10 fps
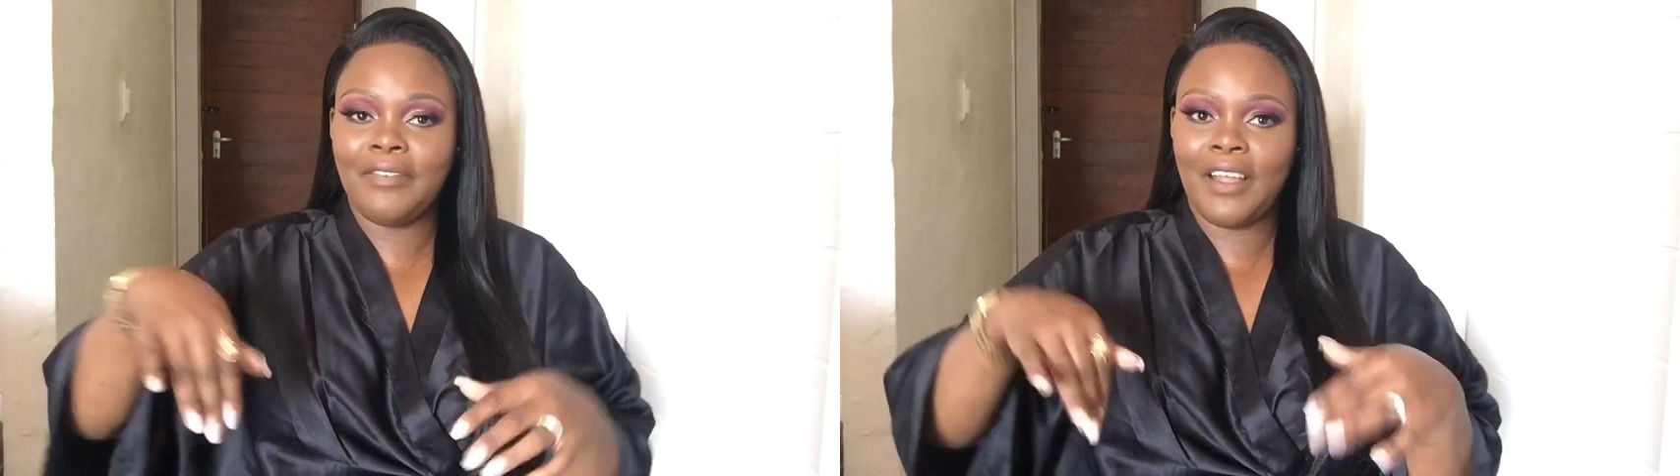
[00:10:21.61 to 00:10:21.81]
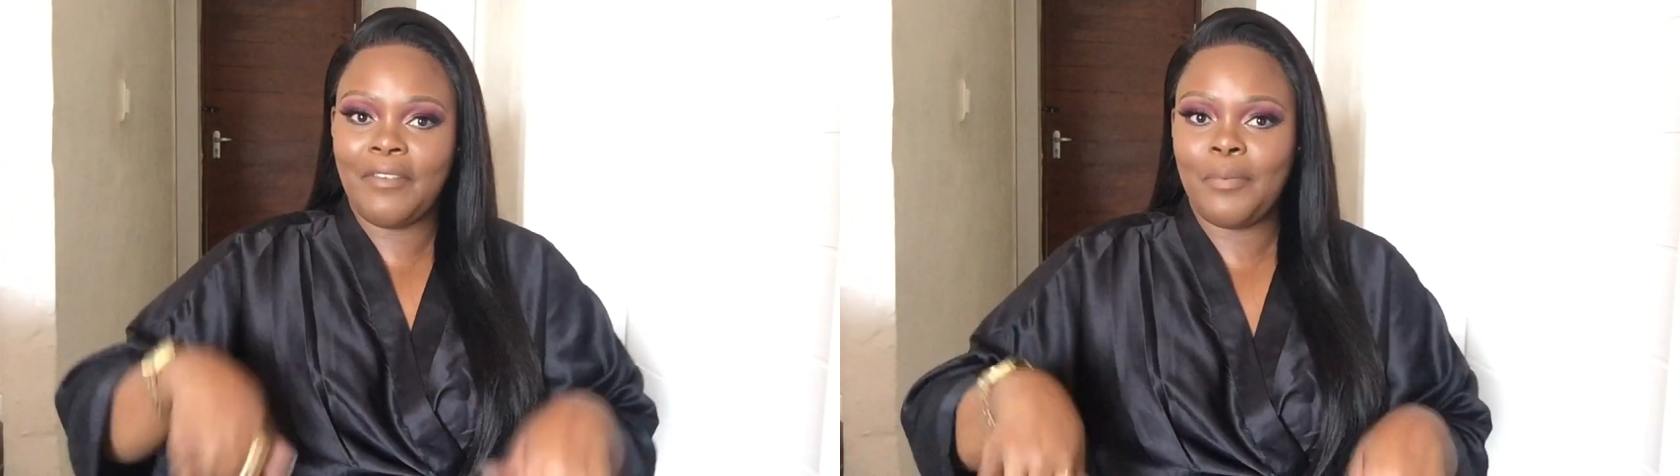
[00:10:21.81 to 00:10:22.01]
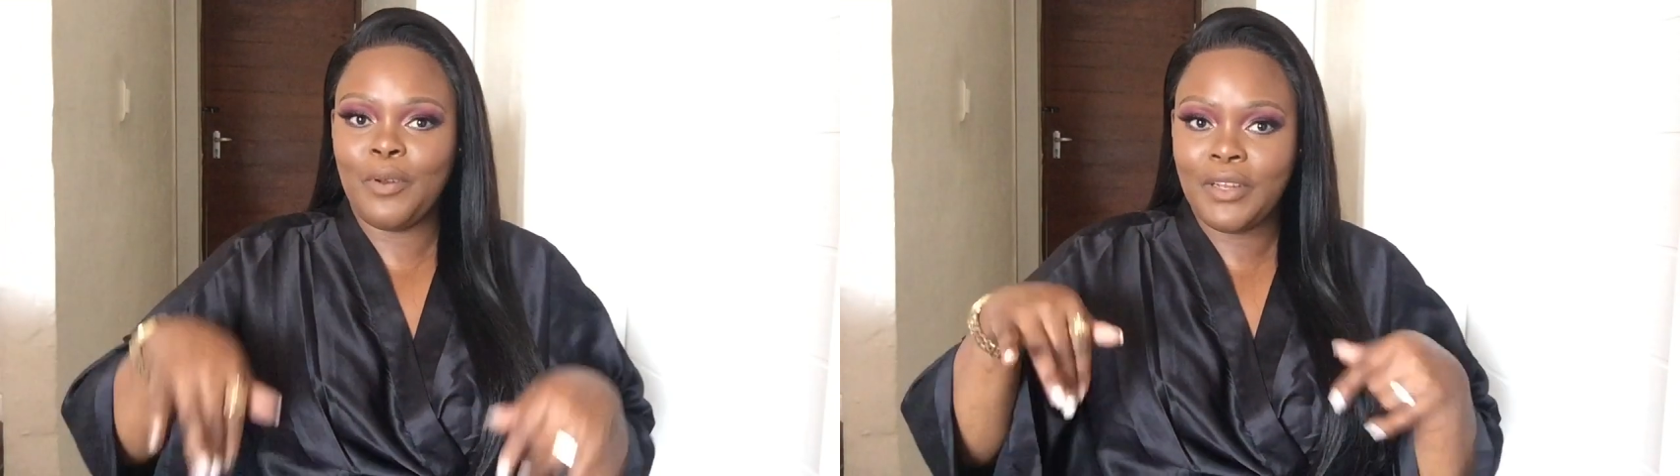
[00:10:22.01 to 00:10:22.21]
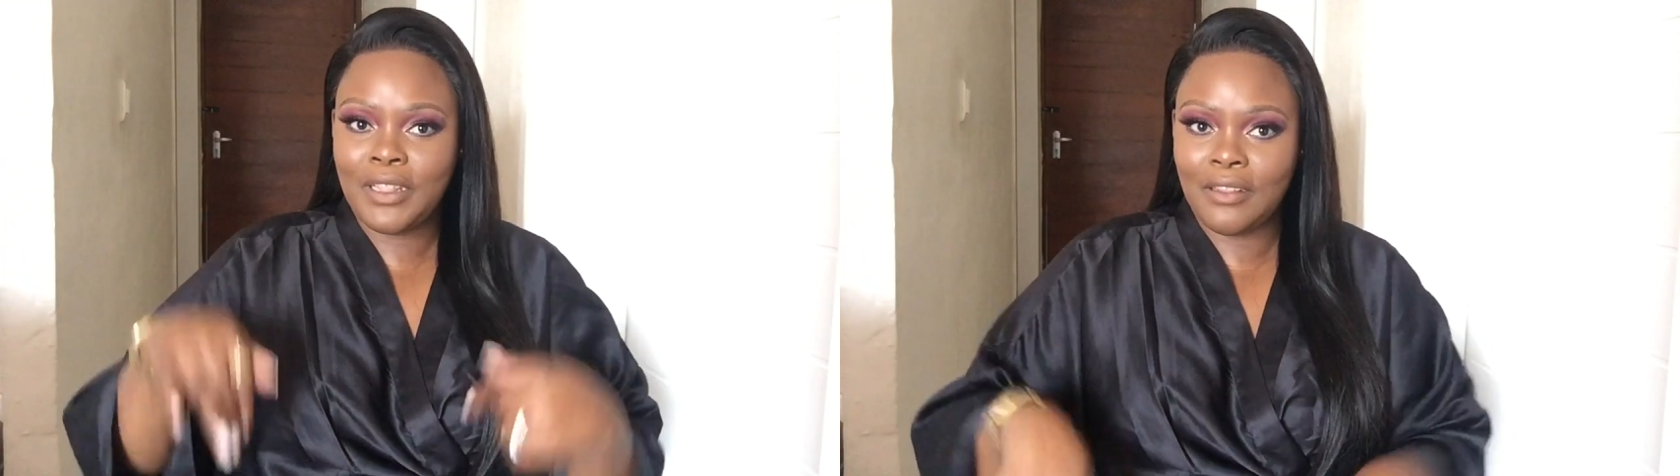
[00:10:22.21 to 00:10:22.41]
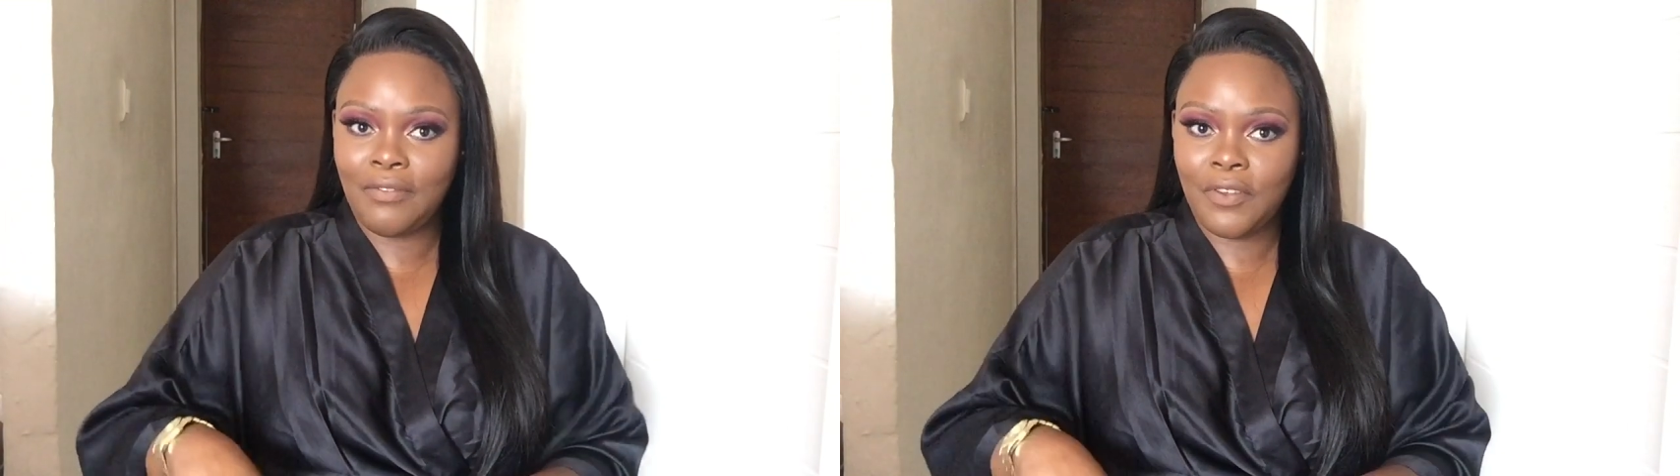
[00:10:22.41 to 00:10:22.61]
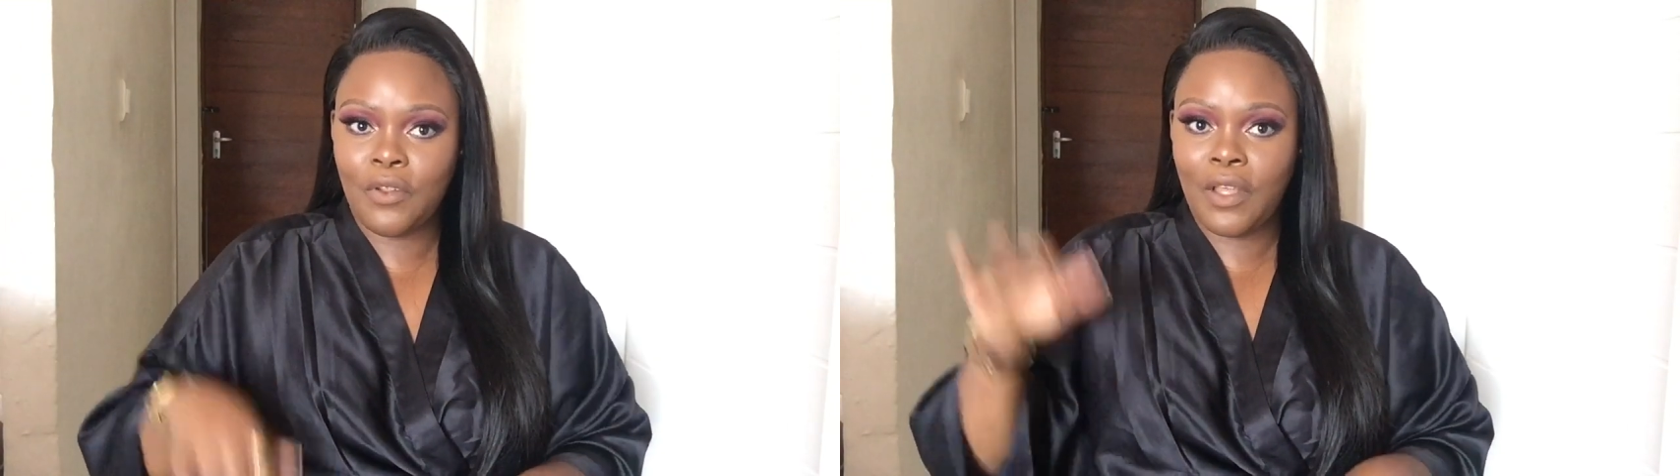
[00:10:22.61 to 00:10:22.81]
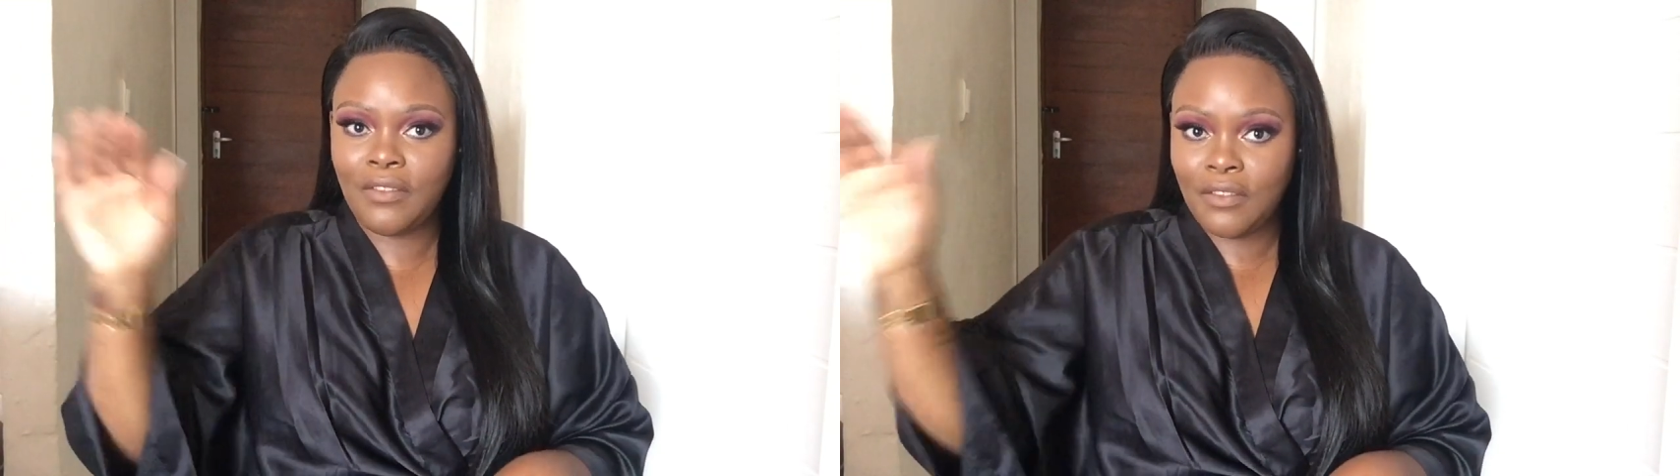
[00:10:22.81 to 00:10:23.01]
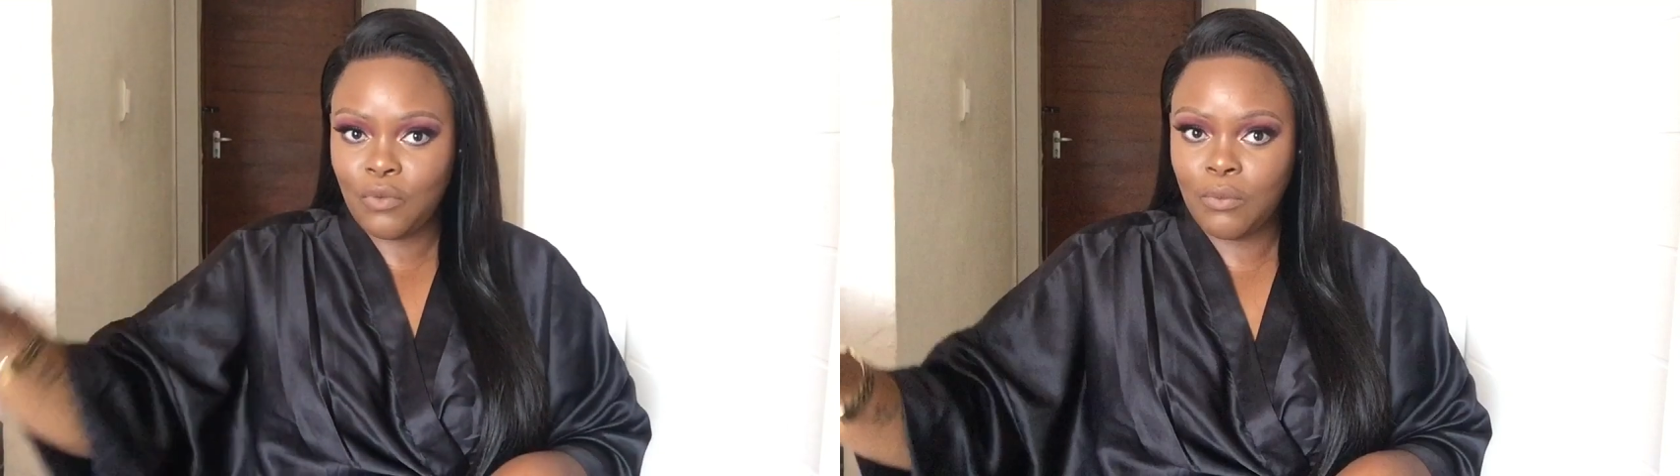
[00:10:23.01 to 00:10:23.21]
after I've uploaded this video.
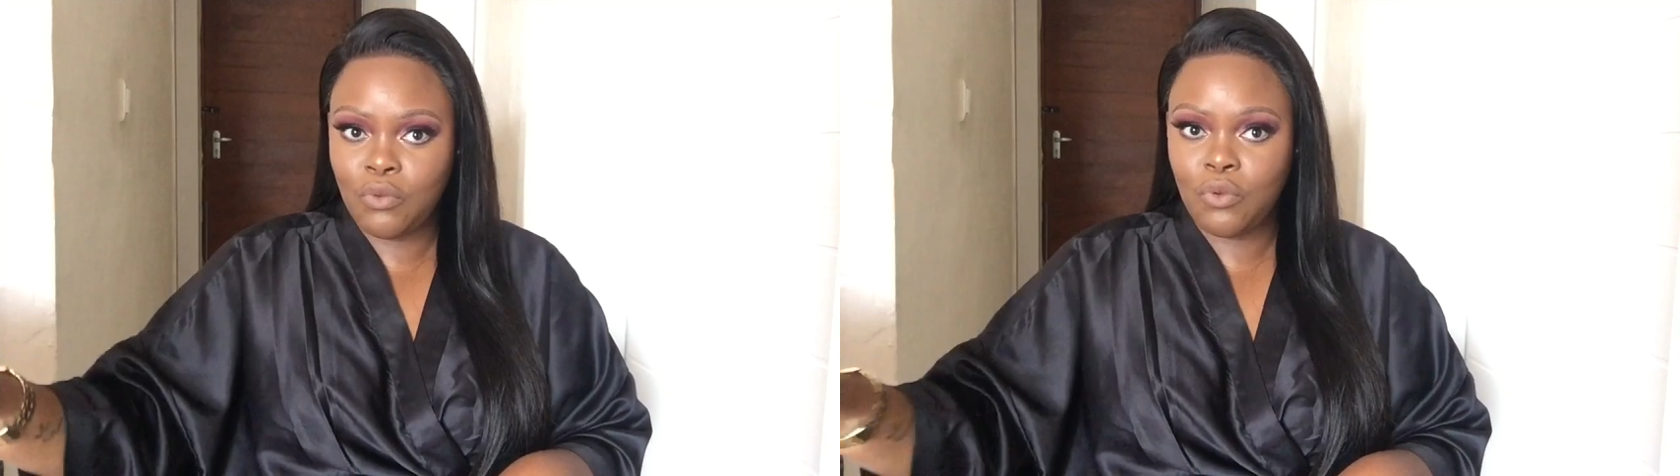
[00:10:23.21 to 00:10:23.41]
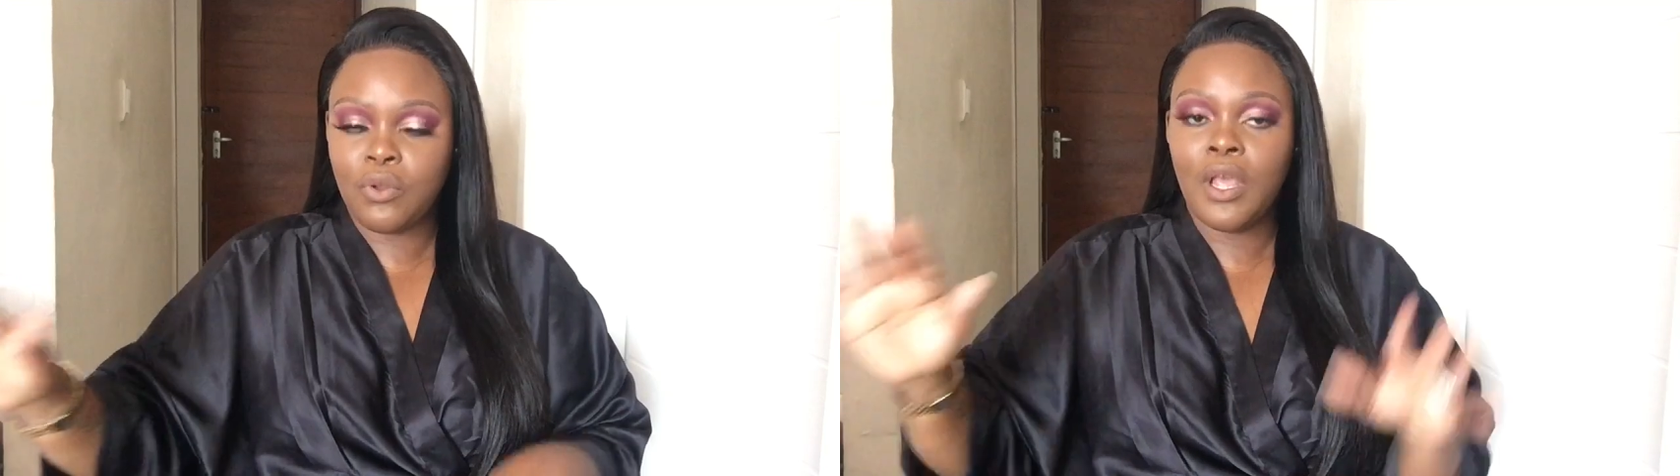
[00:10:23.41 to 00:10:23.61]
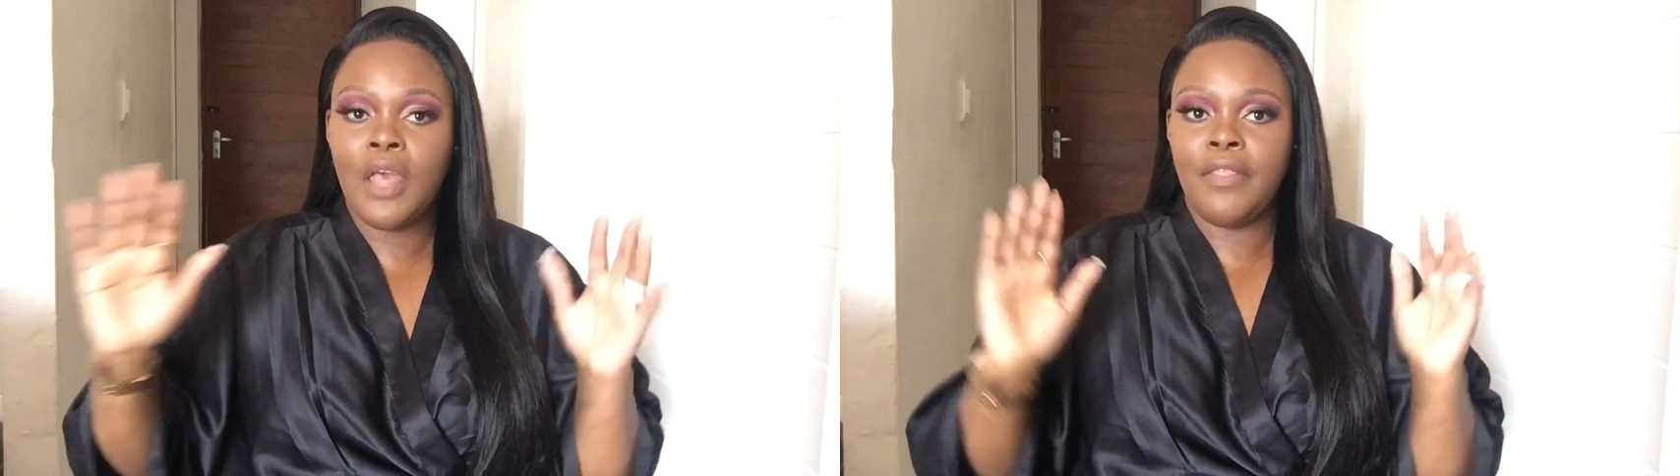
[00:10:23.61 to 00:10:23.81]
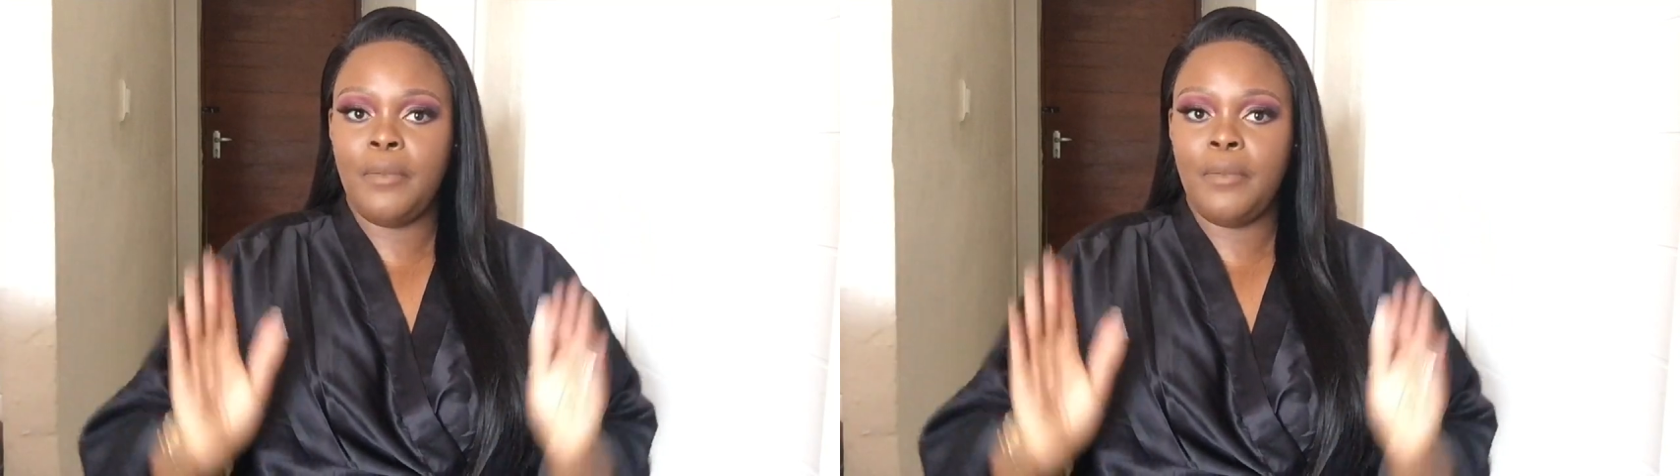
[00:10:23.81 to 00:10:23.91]
That's the swimsuit.